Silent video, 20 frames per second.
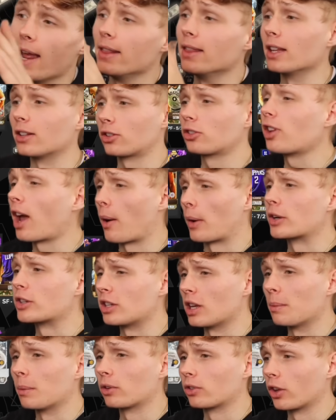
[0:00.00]
and this is how our
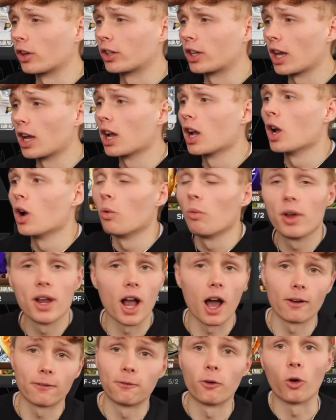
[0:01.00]
team is looking. We
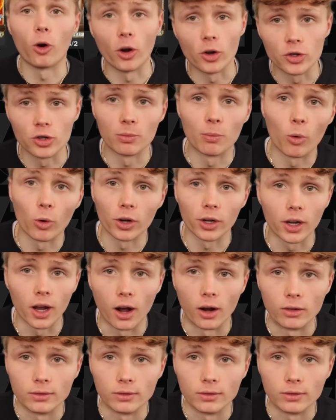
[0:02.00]
got 400 more to go.